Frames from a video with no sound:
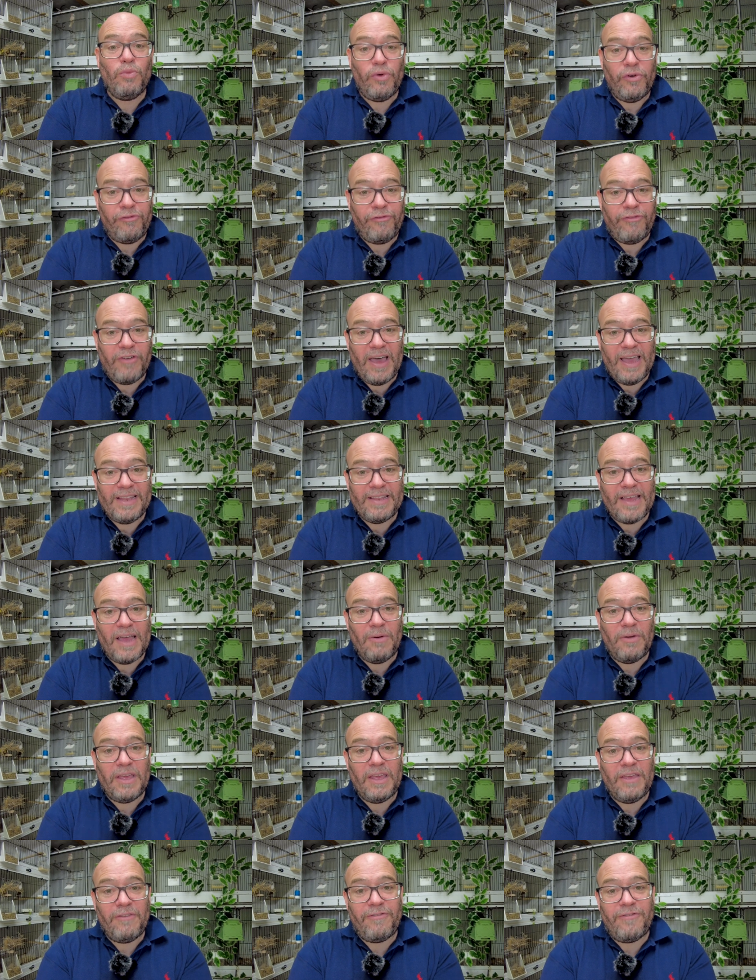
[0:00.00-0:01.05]
we'll find
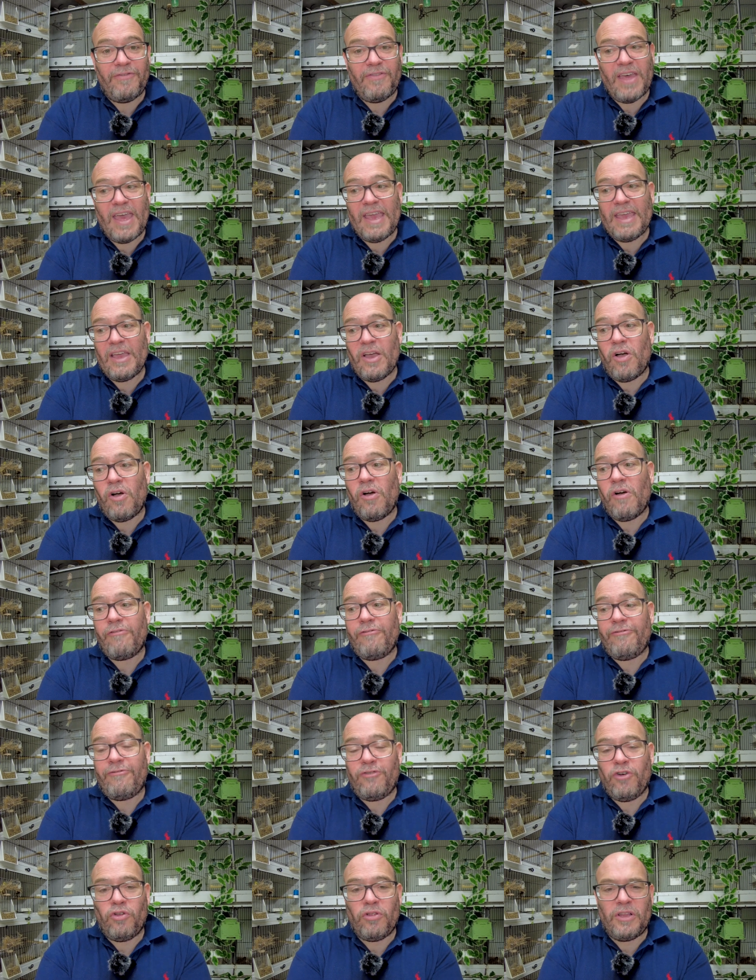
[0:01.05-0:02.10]
out if they are
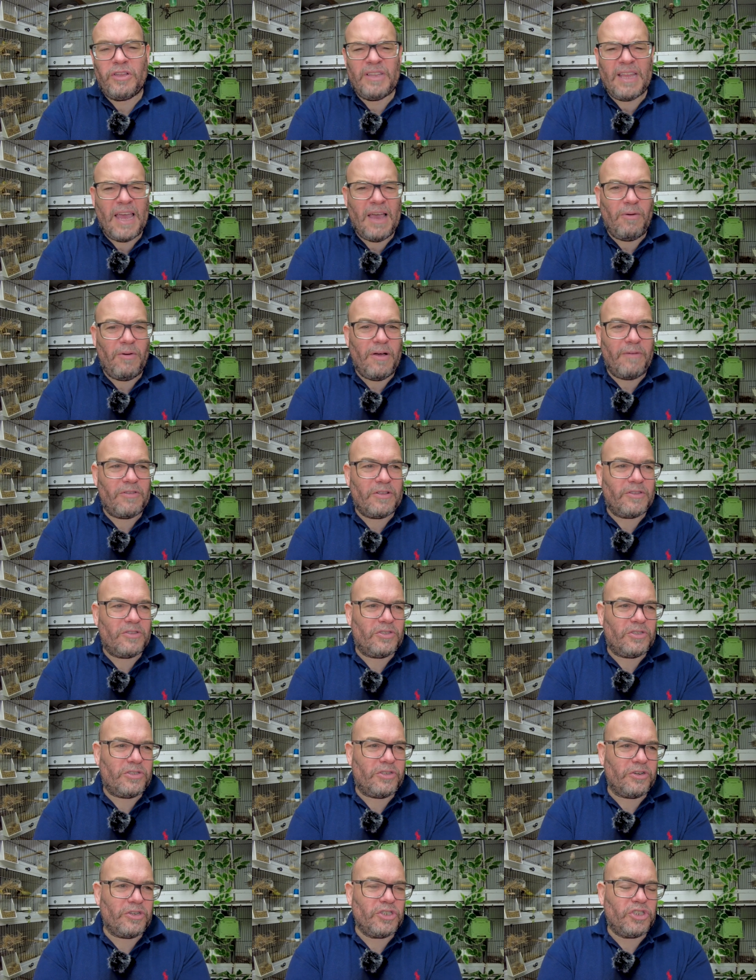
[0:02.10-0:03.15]
full. Now, I've
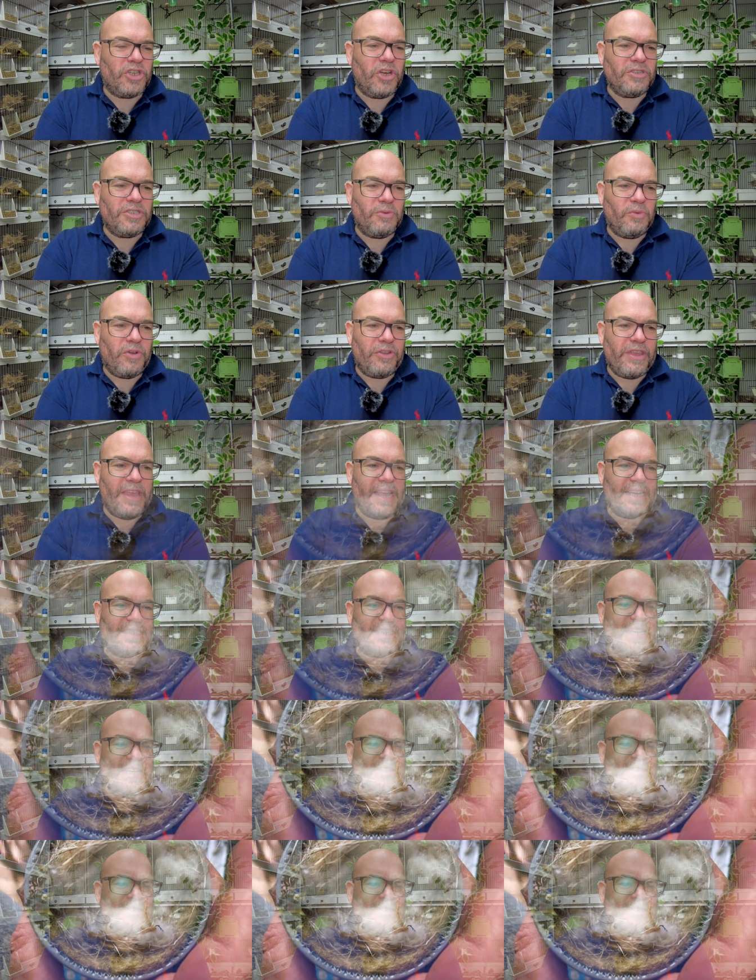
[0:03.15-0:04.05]
took a shot of one of the eggs here.